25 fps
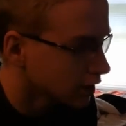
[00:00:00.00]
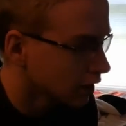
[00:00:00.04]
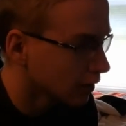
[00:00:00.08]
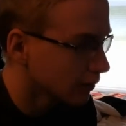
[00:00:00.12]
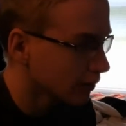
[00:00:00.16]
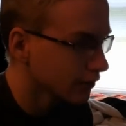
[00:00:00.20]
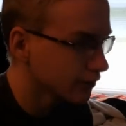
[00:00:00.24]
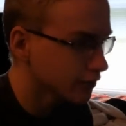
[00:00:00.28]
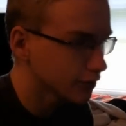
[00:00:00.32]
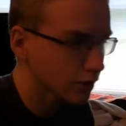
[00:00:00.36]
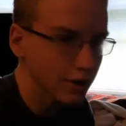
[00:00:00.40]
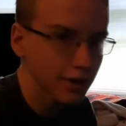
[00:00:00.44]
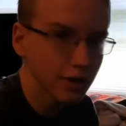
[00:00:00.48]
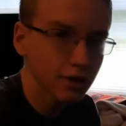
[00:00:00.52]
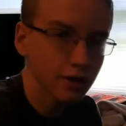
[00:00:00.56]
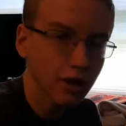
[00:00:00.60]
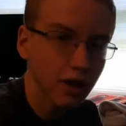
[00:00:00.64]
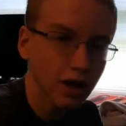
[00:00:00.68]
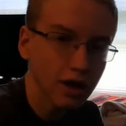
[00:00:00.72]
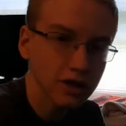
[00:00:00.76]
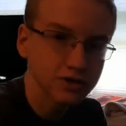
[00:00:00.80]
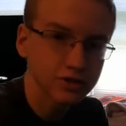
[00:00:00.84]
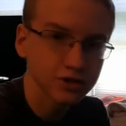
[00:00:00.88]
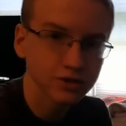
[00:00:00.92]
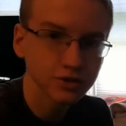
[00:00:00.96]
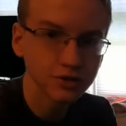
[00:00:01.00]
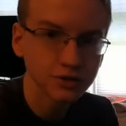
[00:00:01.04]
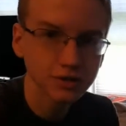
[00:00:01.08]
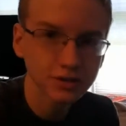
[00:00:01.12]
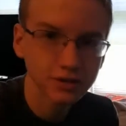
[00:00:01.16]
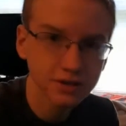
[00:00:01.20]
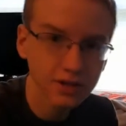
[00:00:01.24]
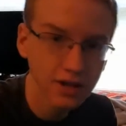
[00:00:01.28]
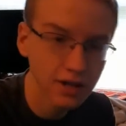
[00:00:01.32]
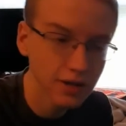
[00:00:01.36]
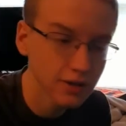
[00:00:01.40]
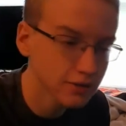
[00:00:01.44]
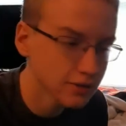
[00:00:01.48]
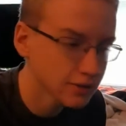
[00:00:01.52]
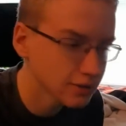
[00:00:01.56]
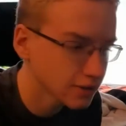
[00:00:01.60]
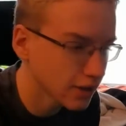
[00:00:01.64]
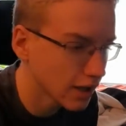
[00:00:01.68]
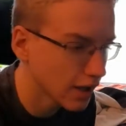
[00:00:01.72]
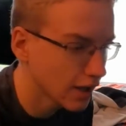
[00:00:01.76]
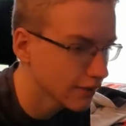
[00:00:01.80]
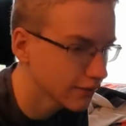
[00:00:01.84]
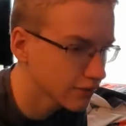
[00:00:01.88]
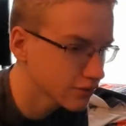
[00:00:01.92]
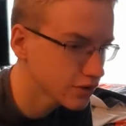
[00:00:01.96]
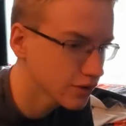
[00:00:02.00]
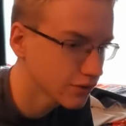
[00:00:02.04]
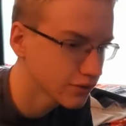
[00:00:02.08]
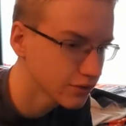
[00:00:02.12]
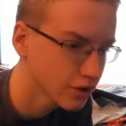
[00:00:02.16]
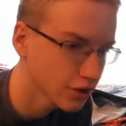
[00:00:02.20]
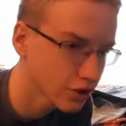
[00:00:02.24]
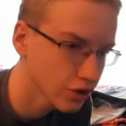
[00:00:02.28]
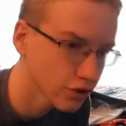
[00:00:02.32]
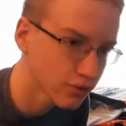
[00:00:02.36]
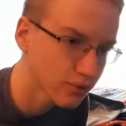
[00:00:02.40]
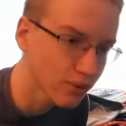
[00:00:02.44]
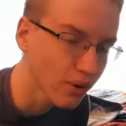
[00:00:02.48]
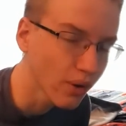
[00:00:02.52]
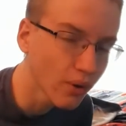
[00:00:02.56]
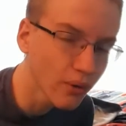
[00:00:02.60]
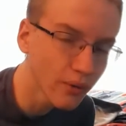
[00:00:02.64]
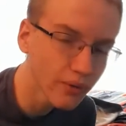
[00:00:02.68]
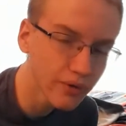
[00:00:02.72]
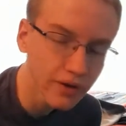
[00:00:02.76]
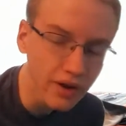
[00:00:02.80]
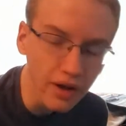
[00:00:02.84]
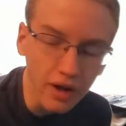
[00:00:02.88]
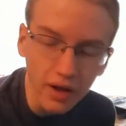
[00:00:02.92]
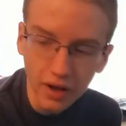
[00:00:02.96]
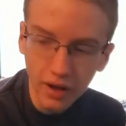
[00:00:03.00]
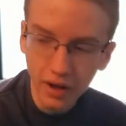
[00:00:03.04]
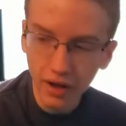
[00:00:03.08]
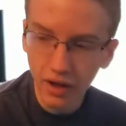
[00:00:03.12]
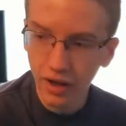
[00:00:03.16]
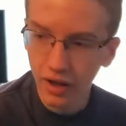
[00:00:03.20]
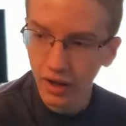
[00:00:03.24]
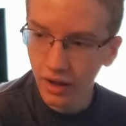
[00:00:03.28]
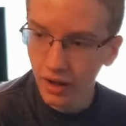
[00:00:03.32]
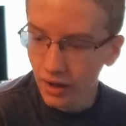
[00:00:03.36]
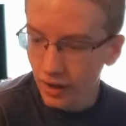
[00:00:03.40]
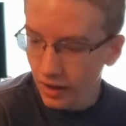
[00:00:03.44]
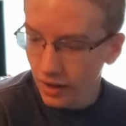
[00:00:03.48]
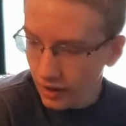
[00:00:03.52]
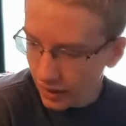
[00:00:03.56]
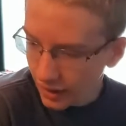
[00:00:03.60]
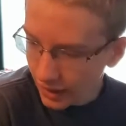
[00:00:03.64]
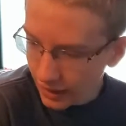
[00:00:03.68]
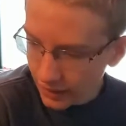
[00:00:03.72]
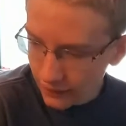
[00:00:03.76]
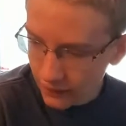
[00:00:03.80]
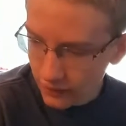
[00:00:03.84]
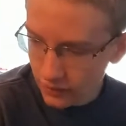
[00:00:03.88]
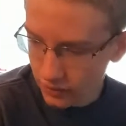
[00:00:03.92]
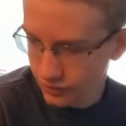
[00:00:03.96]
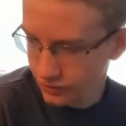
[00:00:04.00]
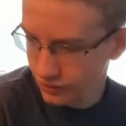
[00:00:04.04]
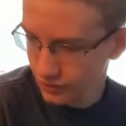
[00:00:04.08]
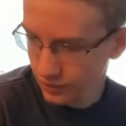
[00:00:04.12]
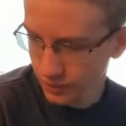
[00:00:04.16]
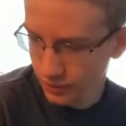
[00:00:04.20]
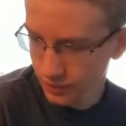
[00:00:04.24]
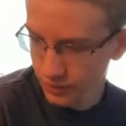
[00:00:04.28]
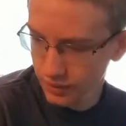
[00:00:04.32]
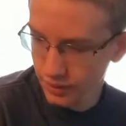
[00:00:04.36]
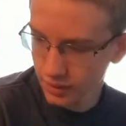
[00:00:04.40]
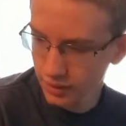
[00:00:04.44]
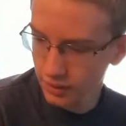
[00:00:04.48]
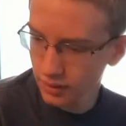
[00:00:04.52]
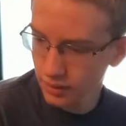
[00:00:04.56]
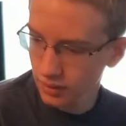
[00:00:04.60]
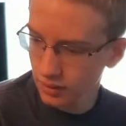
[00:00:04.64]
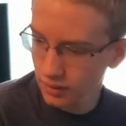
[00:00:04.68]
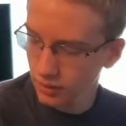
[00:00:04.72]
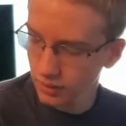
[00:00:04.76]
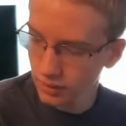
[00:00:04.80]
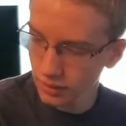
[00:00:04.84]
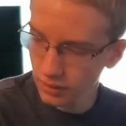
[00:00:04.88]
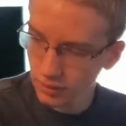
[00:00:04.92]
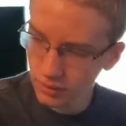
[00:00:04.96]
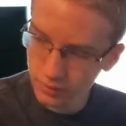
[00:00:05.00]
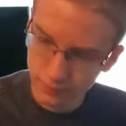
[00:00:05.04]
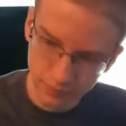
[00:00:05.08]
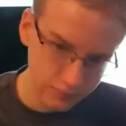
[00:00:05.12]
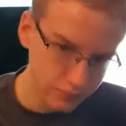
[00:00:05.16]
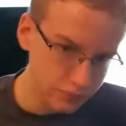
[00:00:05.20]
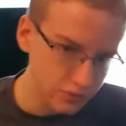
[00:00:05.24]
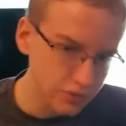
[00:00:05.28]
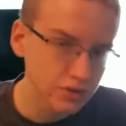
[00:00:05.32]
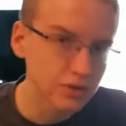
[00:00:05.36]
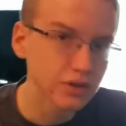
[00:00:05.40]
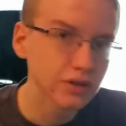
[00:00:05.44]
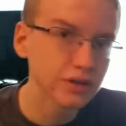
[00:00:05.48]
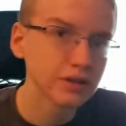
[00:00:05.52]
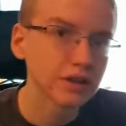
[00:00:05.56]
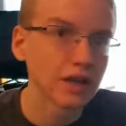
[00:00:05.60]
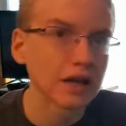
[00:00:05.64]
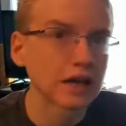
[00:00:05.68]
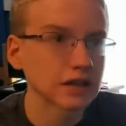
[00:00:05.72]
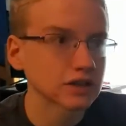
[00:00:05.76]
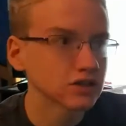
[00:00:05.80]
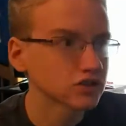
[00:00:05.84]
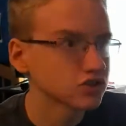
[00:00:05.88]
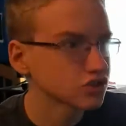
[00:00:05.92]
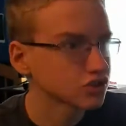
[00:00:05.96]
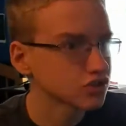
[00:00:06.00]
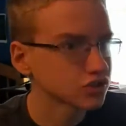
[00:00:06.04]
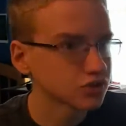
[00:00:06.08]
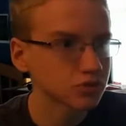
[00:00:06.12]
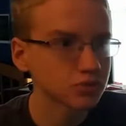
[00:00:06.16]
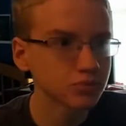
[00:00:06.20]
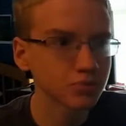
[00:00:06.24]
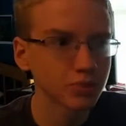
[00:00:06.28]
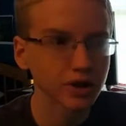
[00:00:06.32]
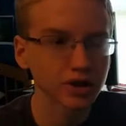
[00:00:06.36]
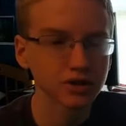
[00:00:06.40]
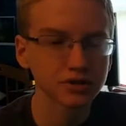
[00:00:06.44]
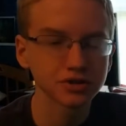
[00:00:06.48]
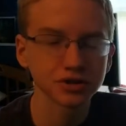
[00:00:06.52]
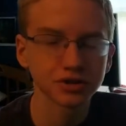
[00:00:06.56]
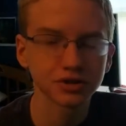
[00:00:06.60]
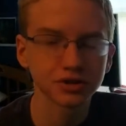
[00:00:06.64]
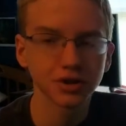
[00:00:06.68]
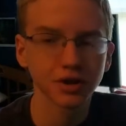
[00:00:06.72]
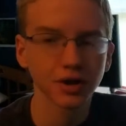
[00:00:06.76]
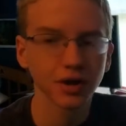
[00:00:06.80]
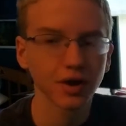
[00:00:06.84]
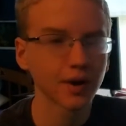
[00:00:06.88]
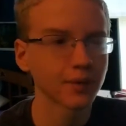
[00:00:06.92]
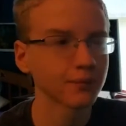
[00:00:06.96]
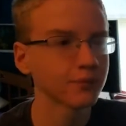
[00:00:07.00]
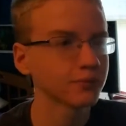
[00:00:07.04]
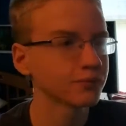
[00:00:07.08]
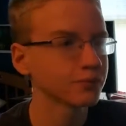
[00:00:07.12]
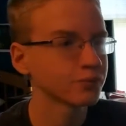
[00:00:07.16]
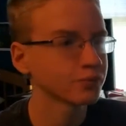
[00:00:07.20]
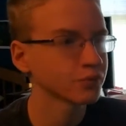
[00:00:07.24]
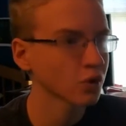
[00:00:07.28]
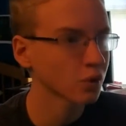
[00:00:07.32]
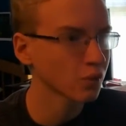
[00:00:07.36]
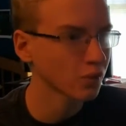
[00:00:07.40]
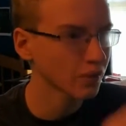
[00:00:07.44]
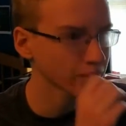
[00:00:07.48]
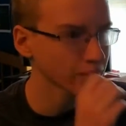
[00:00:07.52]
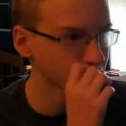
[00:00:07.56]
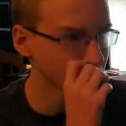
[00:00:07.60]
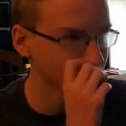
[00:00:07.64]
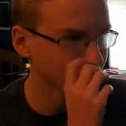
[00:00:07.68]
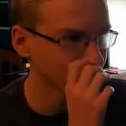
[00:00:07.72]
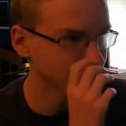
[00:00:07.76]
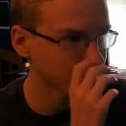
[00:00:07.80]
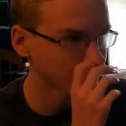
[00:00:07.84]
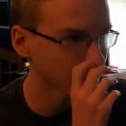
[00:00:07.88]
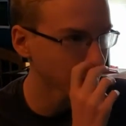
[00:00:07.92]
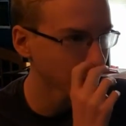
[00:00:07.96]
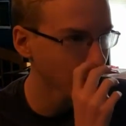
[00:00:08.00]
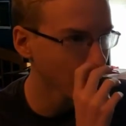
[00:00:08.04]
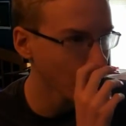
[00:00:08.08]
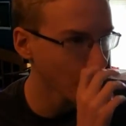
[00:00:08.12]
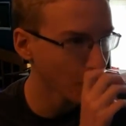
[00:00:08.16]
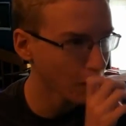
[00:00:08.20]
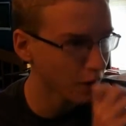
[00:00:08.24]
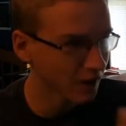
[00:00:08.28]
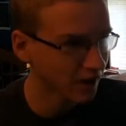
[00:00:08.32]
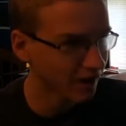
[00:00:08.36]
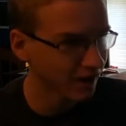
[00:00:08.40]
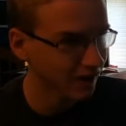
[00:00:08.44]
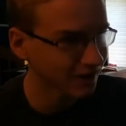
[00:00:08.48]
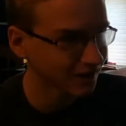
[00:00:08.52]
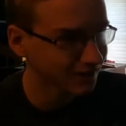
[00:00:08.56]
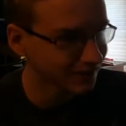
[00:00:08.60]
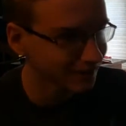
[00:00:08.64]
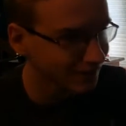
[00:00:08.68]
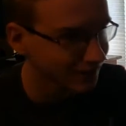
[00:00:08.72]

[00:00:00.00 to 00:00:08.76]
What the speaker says: we've done a lot, as you can tell. I've done the throne and the sword, the still picture, and I'm quite proud of that. And